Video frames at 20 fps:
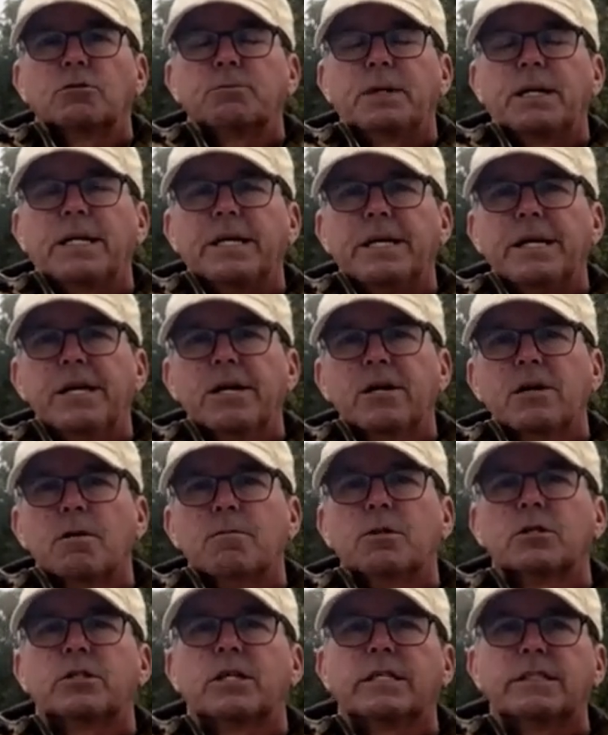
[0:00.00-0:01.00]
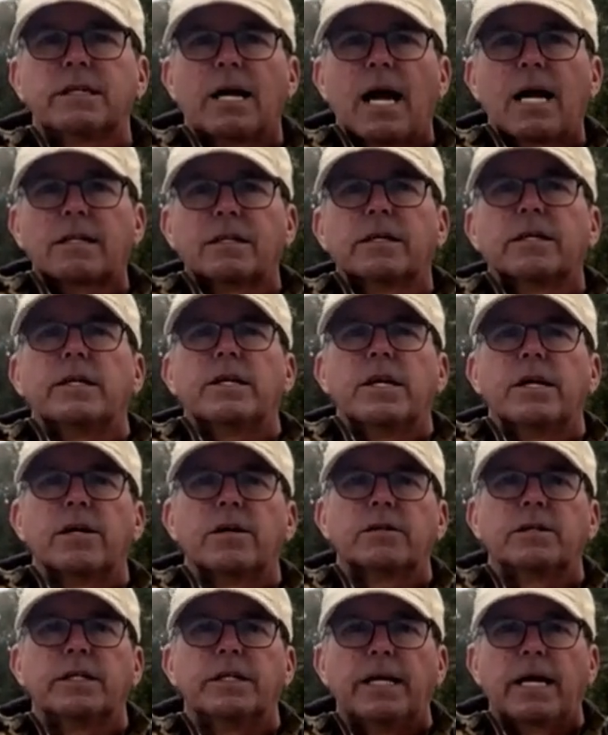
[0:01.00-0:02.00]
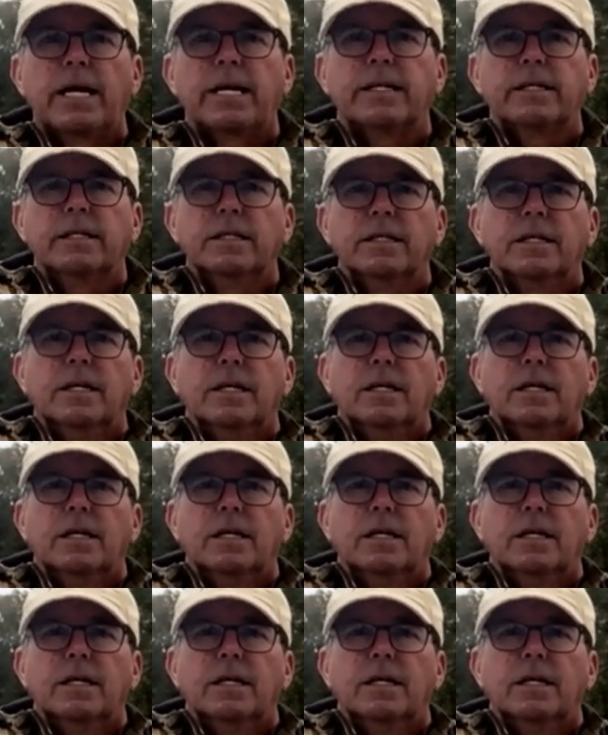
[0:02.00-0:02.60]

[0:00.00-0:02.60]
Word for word: It's been a year, almost exactly a year to date.